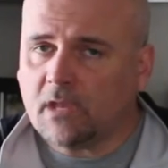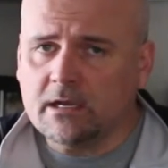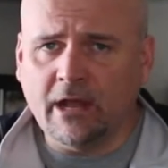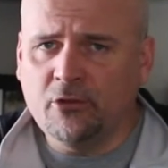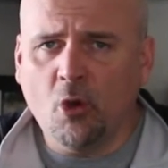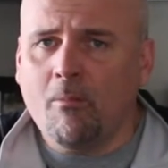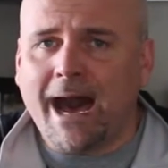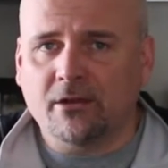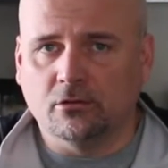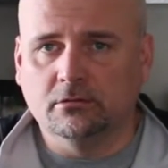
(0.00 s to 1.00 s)
Now, no
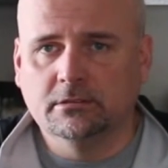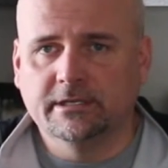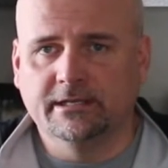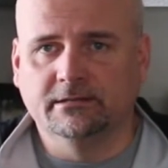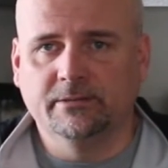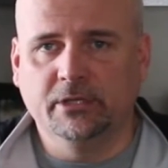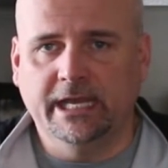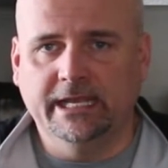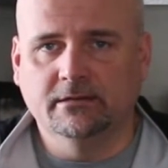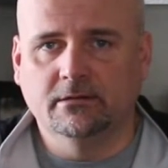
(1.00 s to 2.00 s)
model can
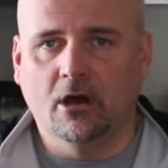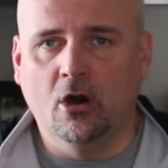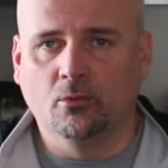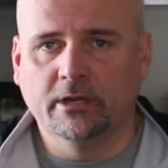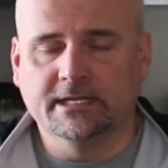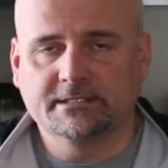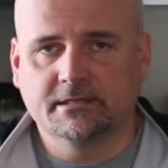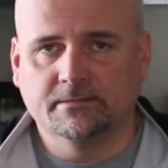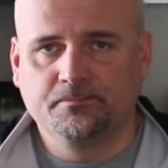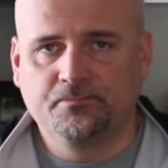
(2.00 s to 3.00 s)
eliminate all
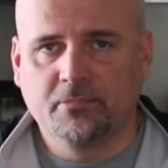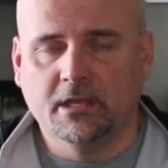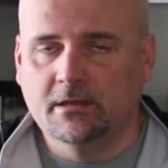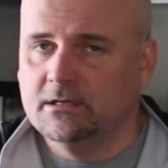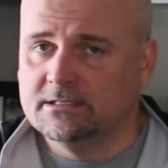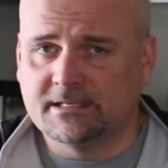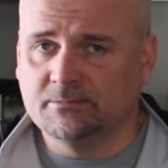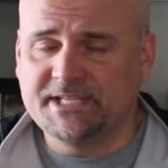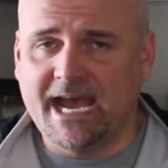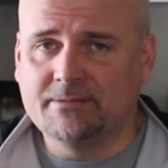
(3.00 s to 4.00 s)
risk.
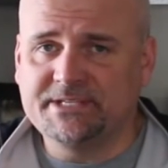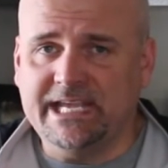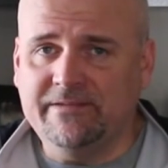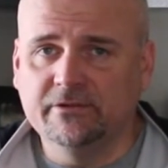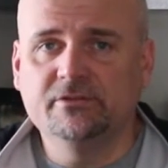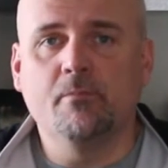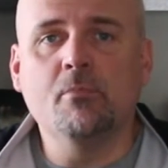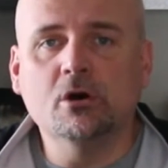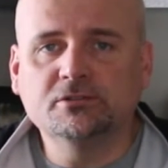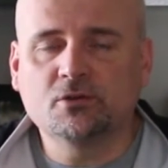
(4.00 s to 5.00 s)
Sometimes even the
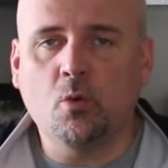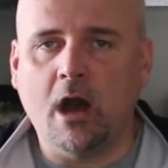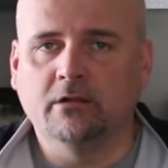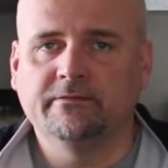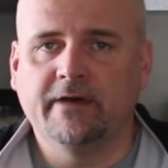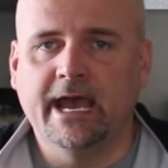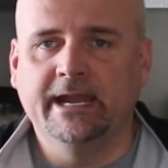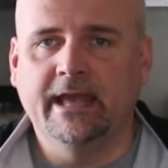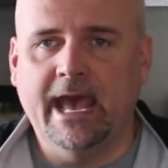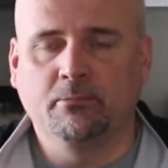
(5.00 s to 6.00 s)
most
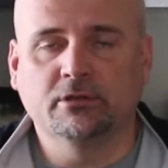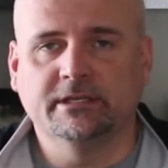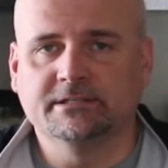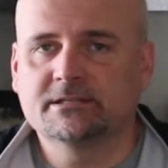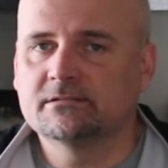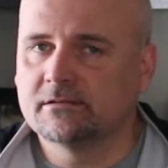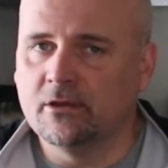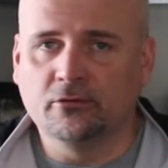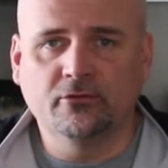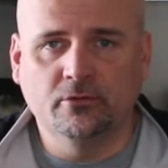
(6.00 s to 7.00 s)
qualified applicants
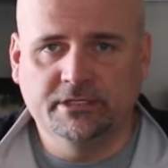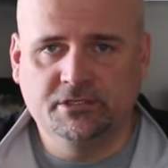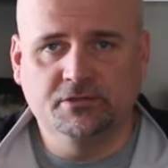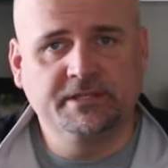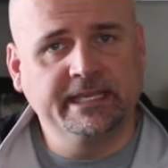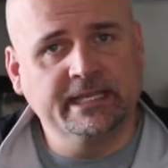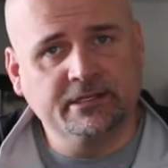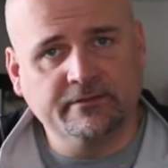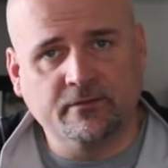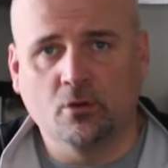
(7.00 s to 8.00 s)
go through issues. They
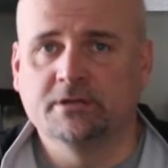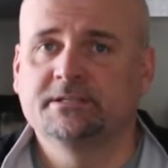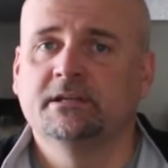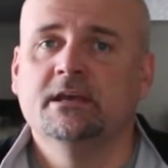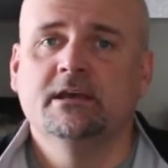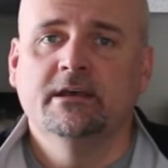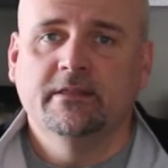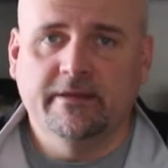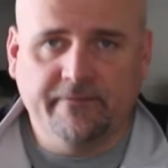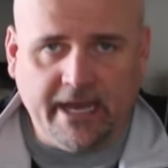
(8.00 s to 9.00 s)
get divorced,
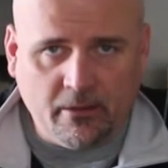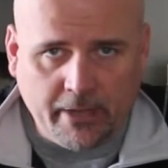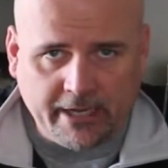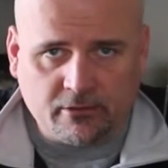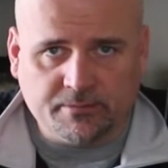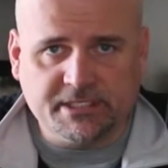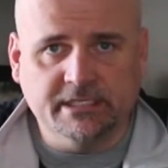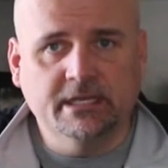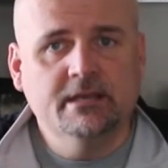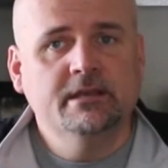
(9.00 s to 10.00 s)
they file
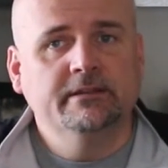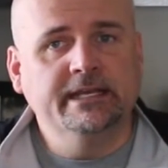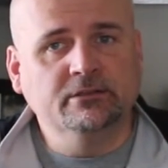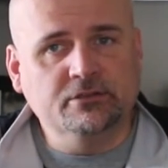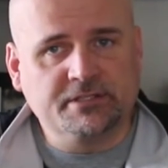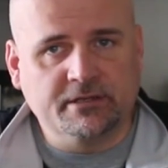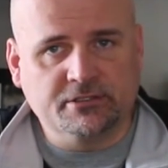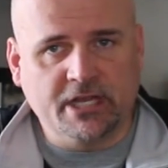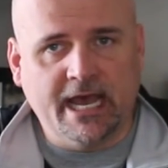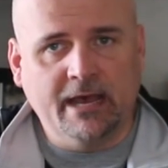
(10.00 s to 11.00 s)
bankruptcy, they lose
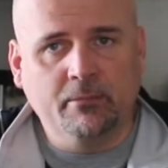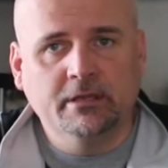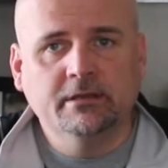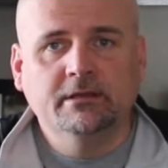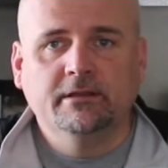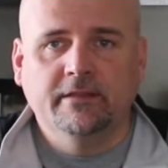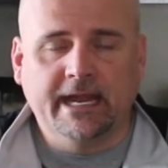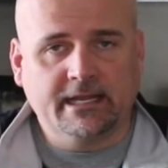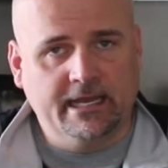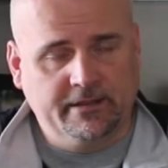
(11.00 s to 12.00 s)
their job,
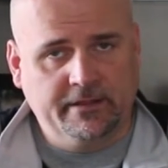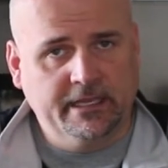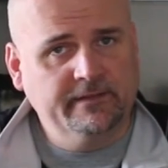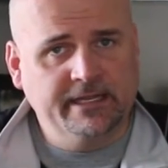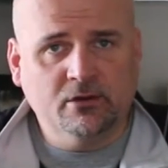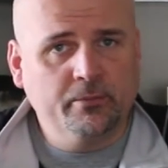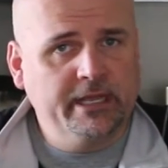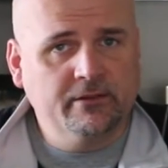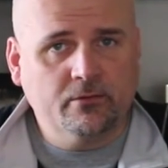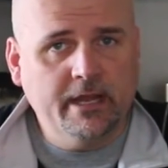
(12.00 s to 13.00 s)
that kind of thing, and they don't
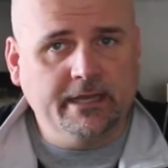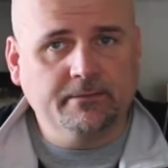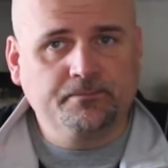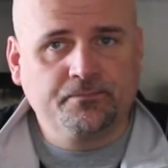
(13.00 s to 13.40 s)
pay their rent.